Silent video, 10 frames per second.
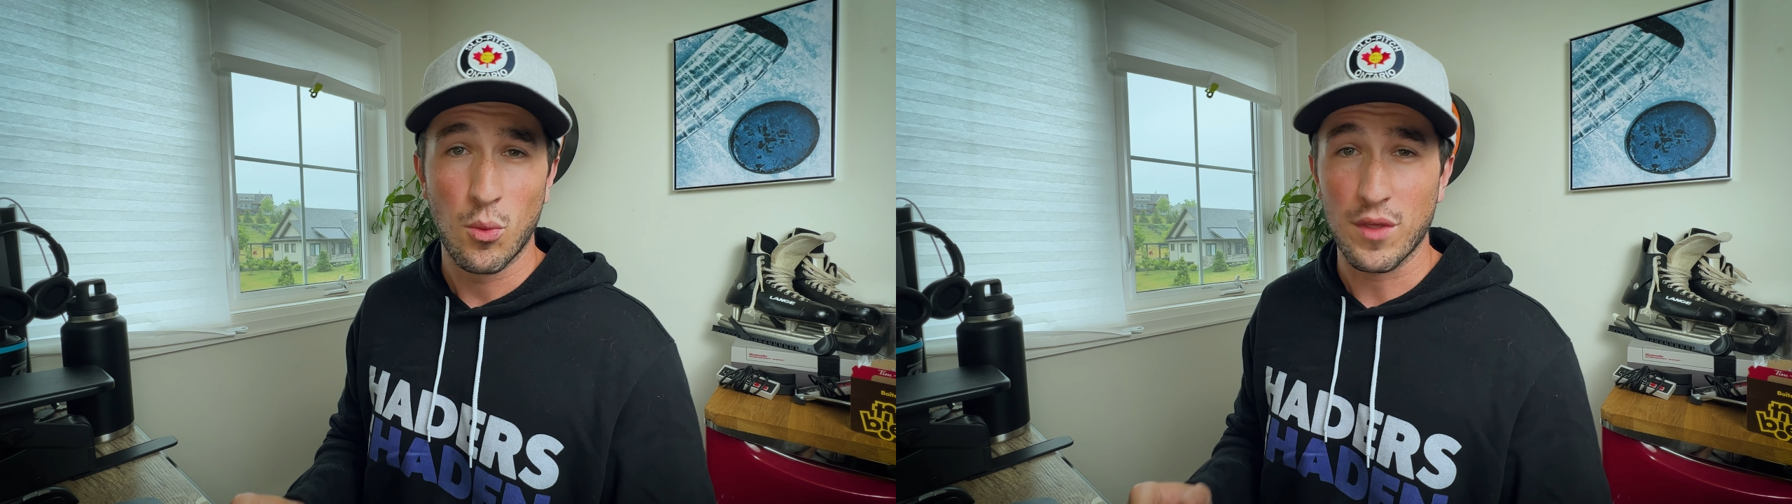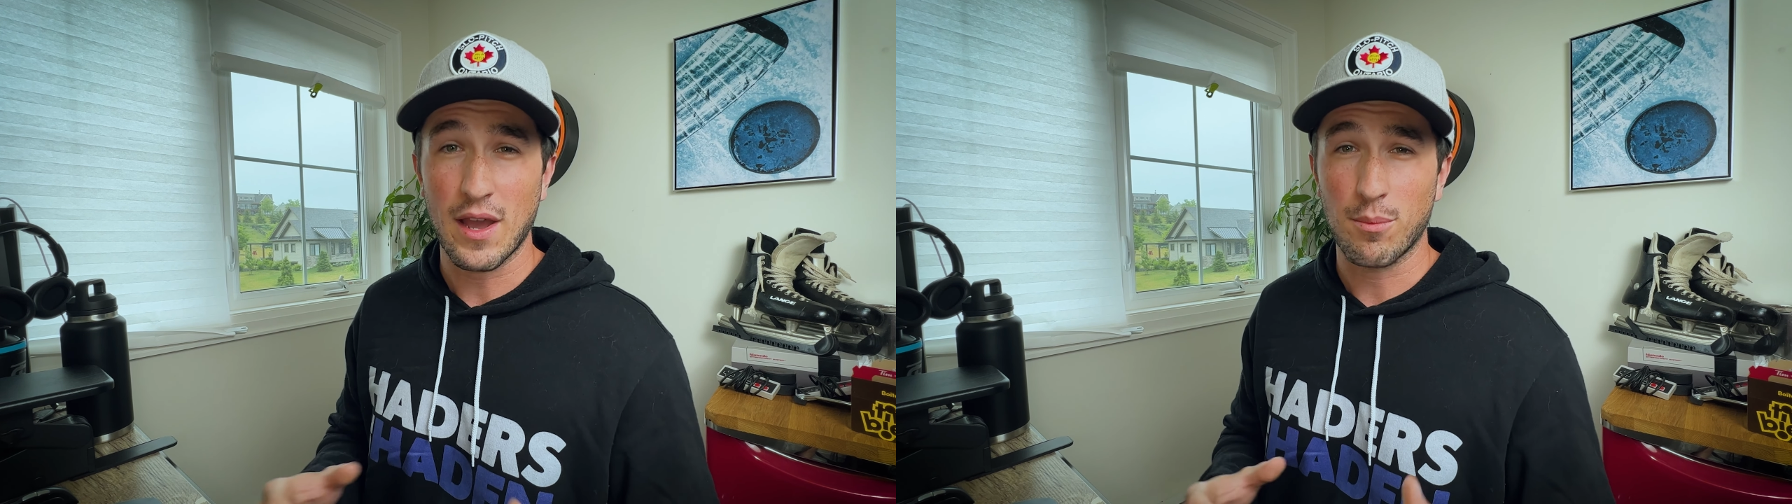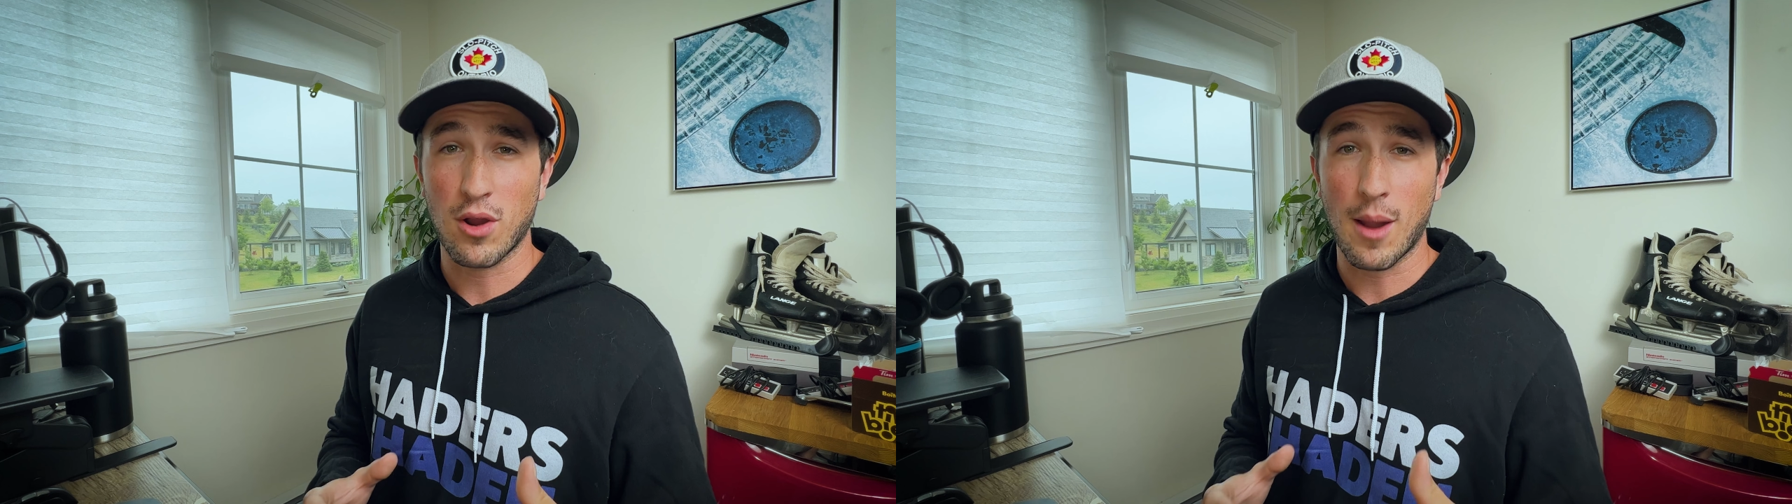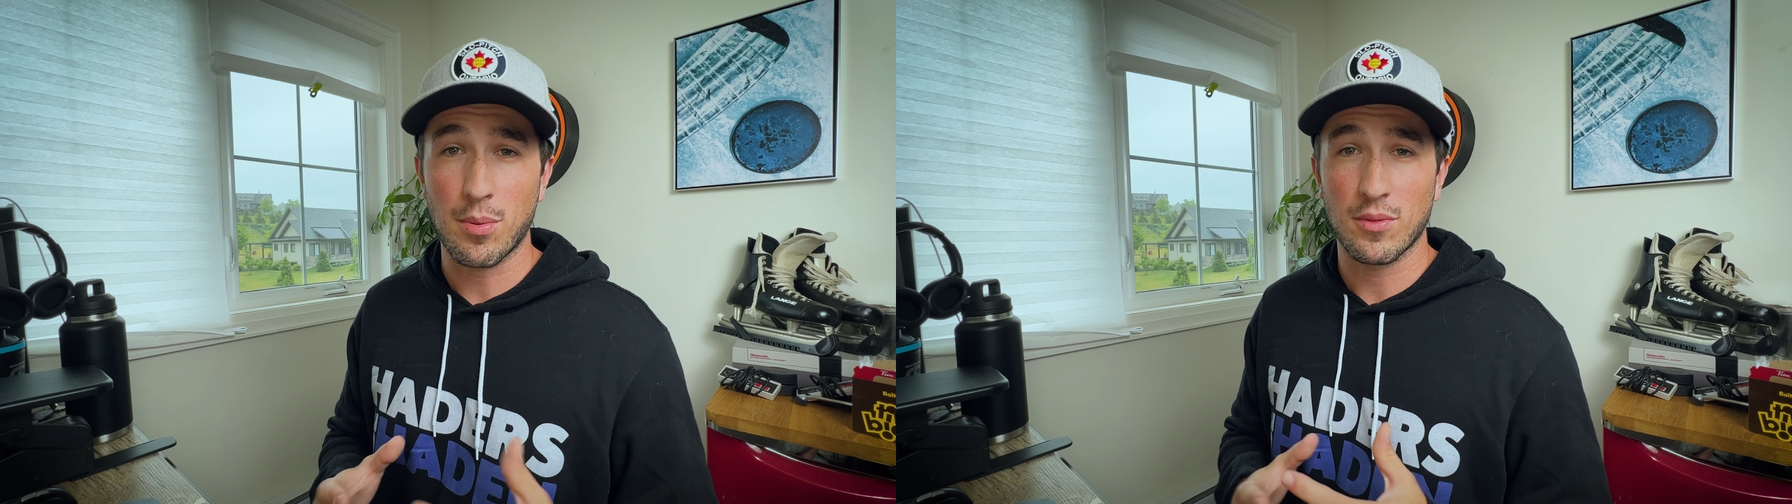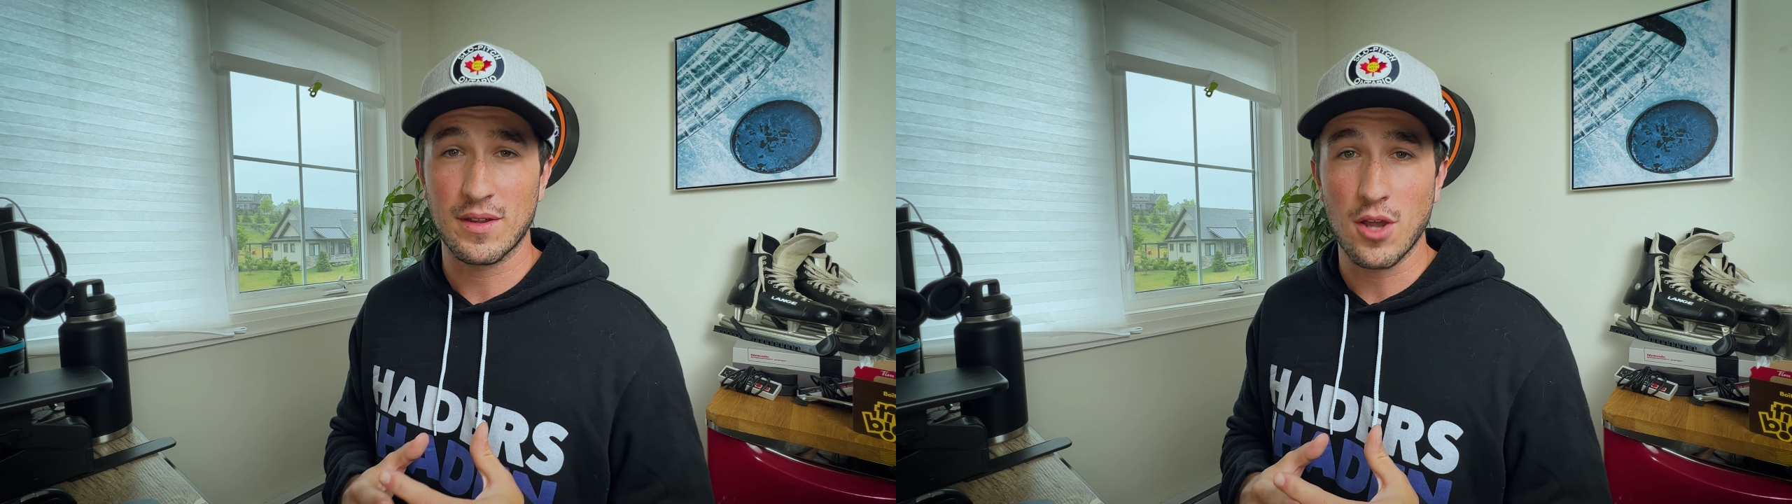without
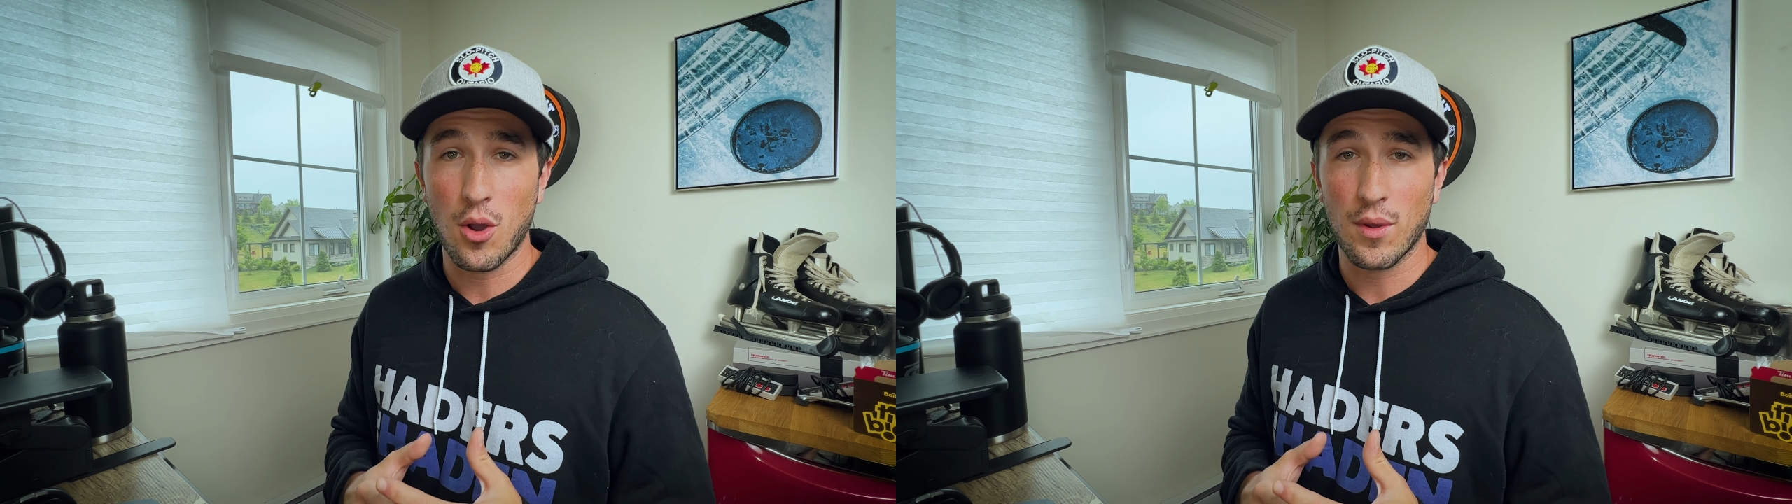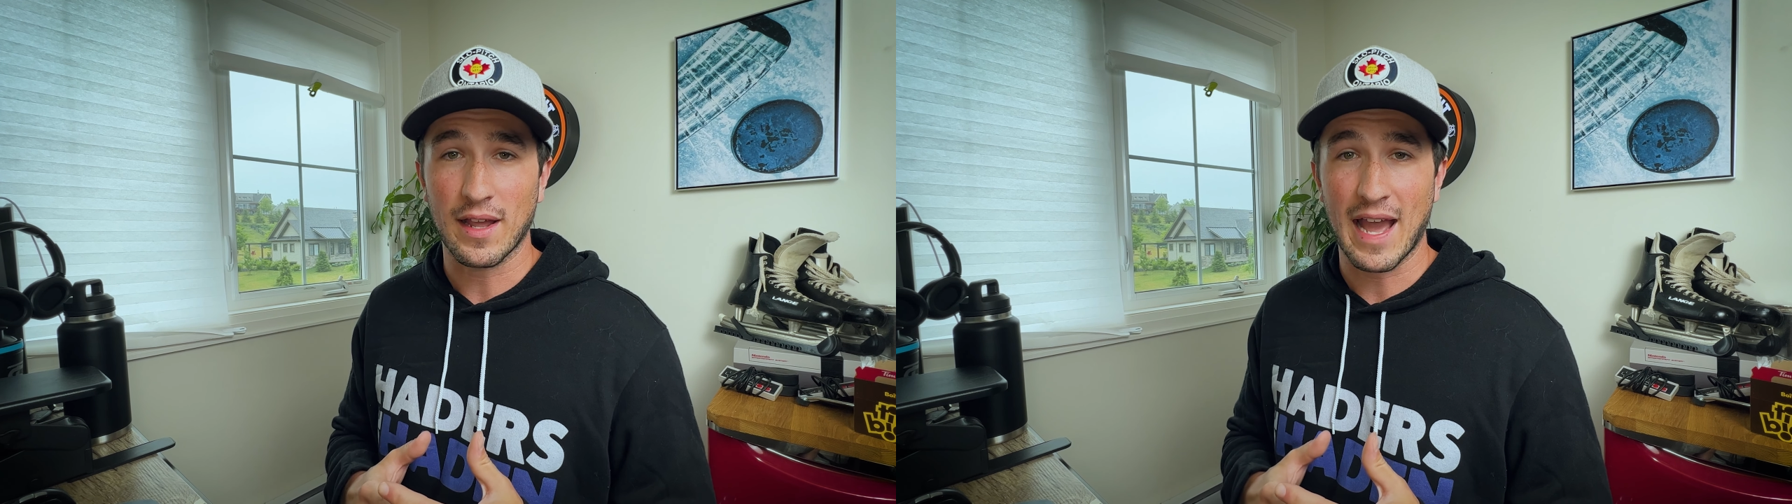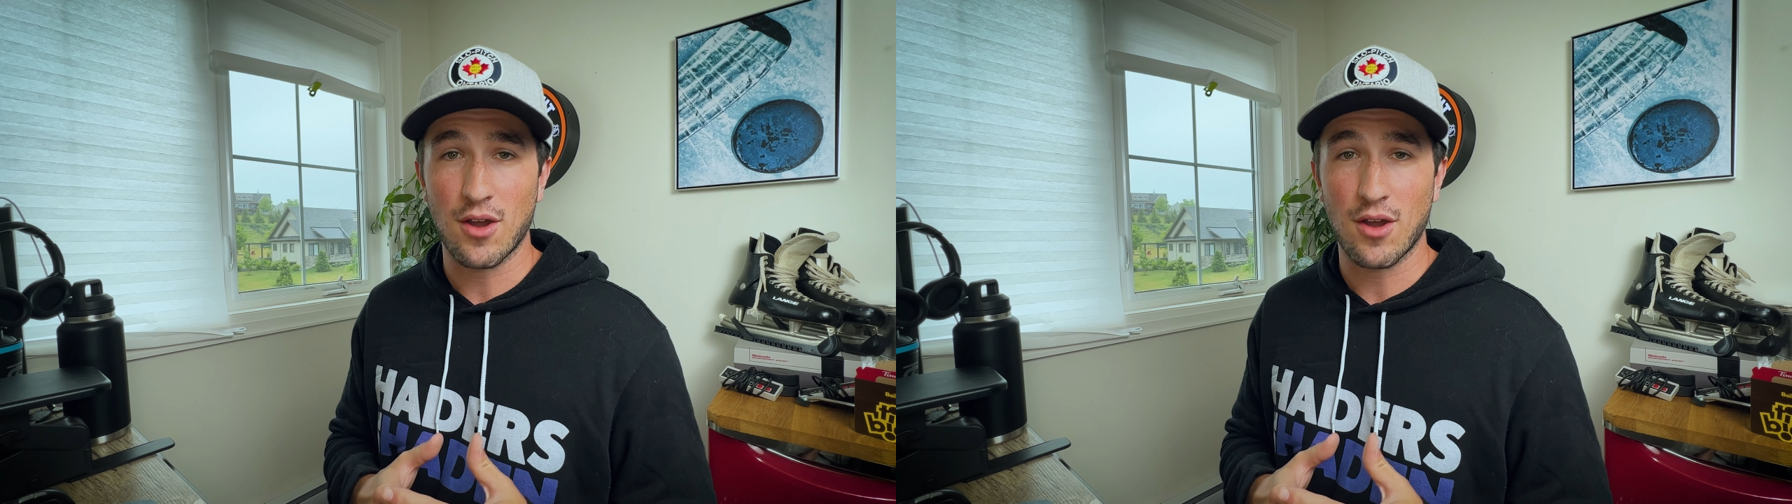properly knowing